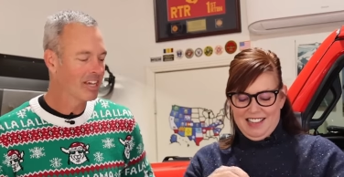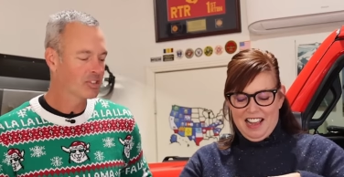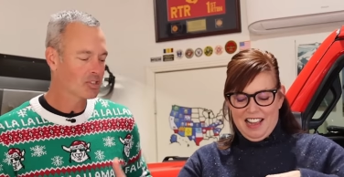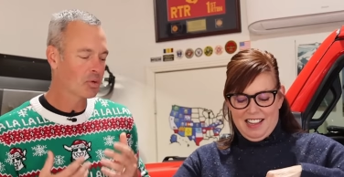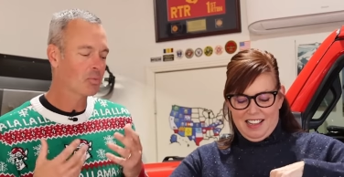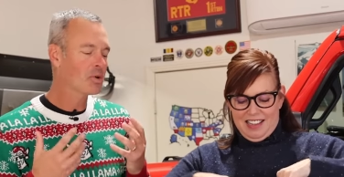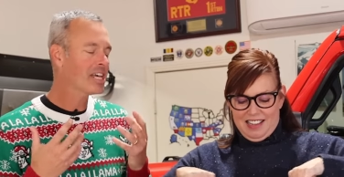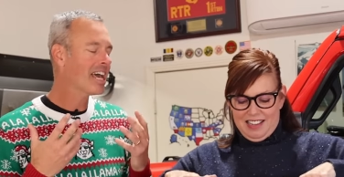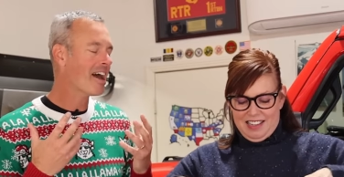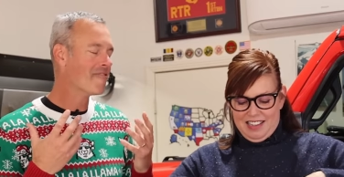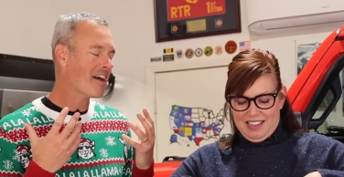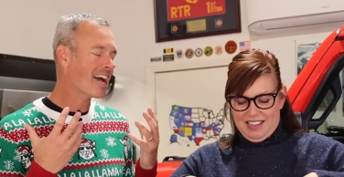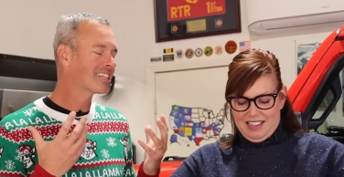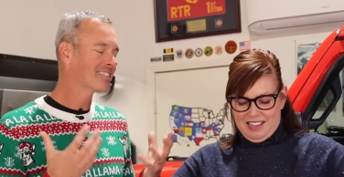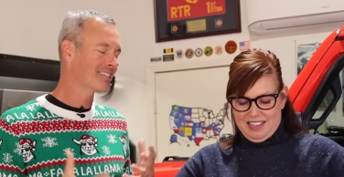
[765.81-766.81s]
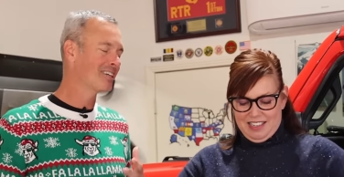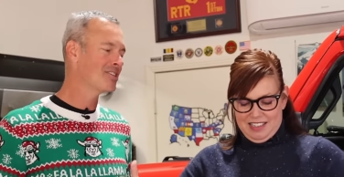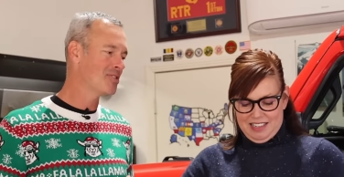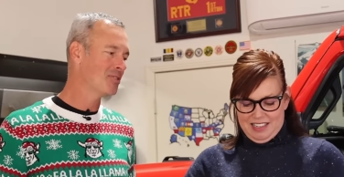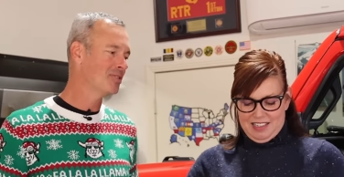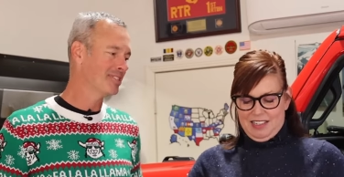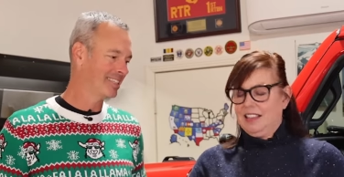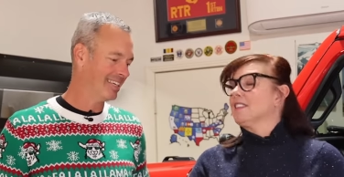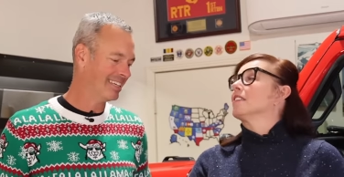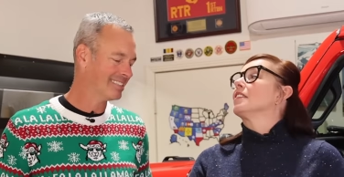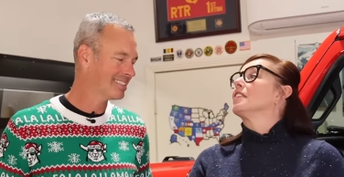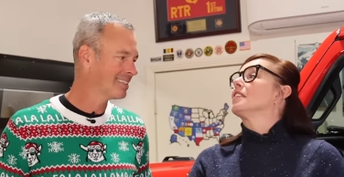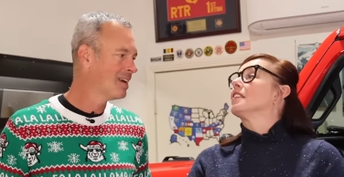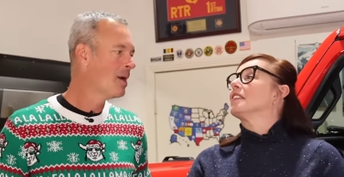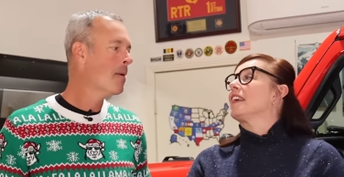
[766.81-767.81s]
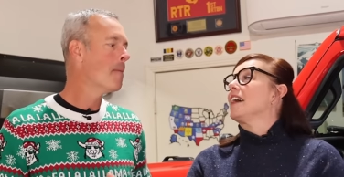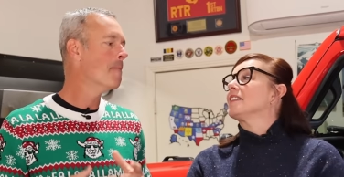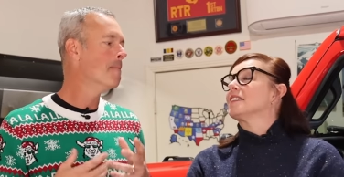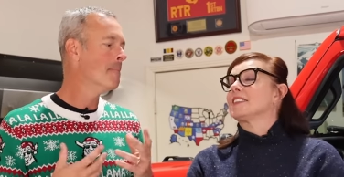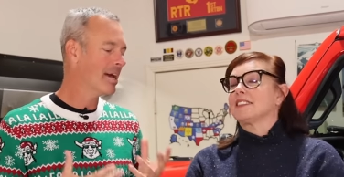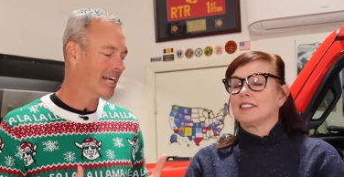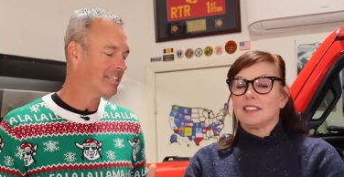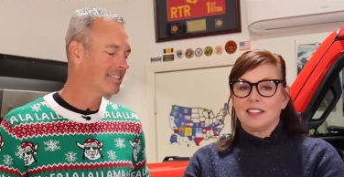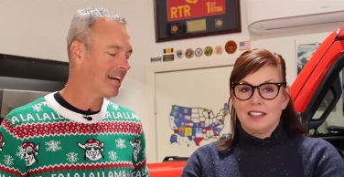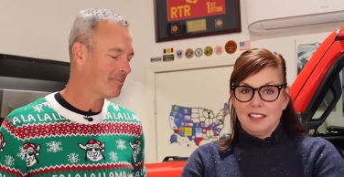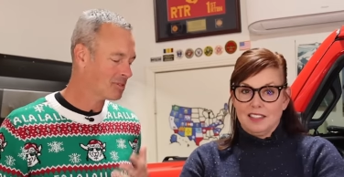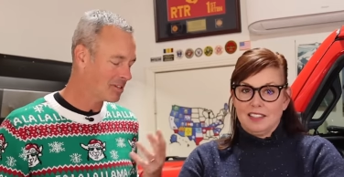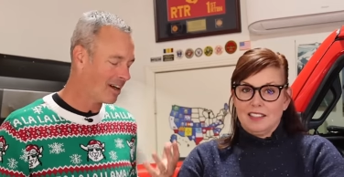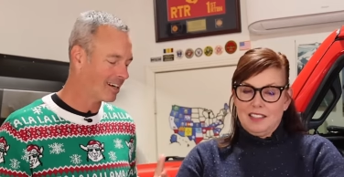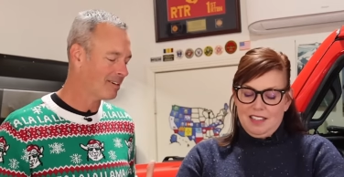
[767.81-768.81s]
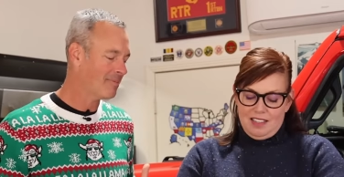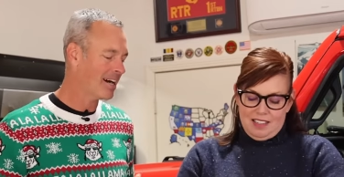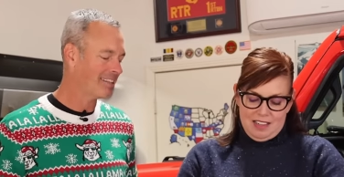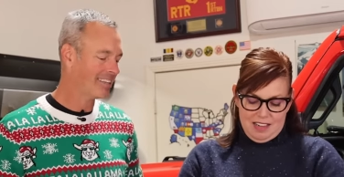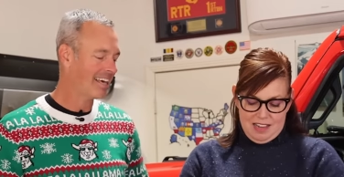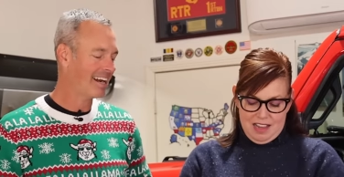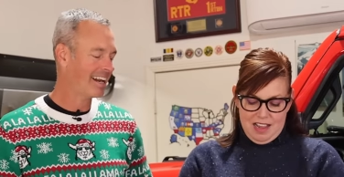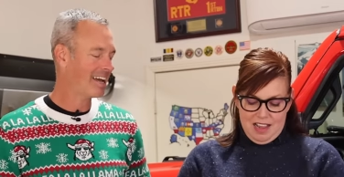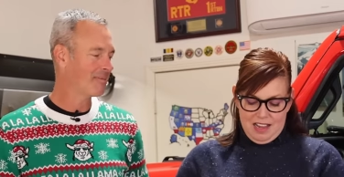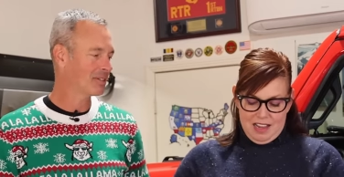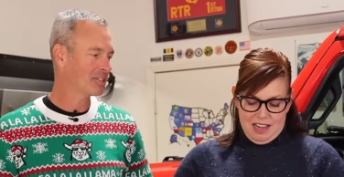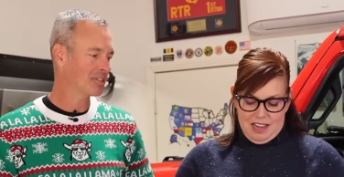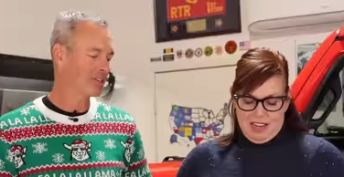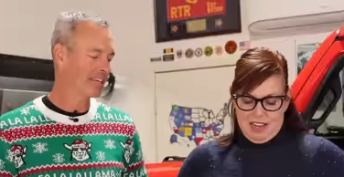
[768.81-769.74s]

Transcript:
Speaker 1: So we have actually used this yes. many times. Talk about that and how much you